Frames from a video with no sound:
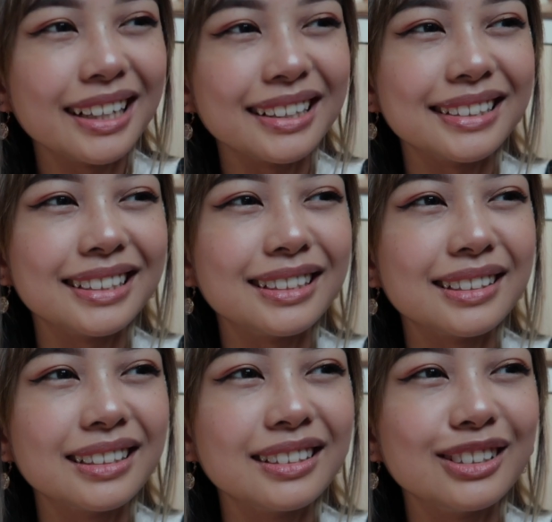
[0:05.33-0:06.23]
and
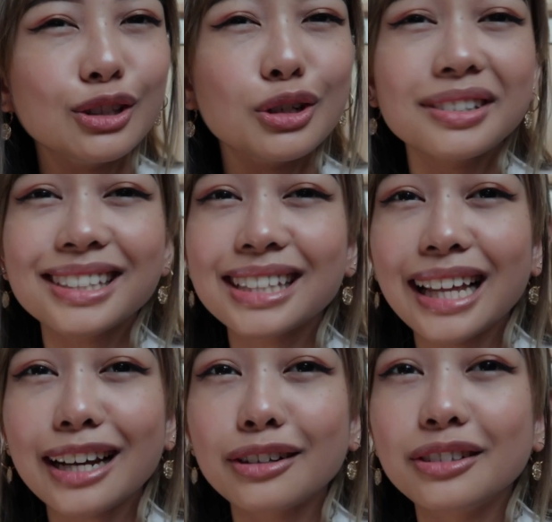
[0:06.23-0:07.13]
not
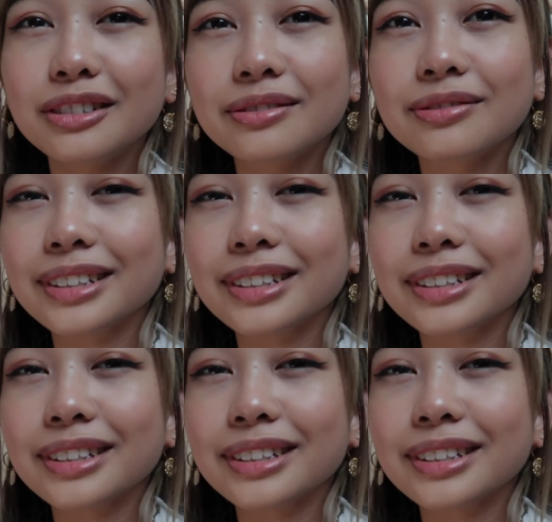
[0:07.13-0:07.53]
slack off?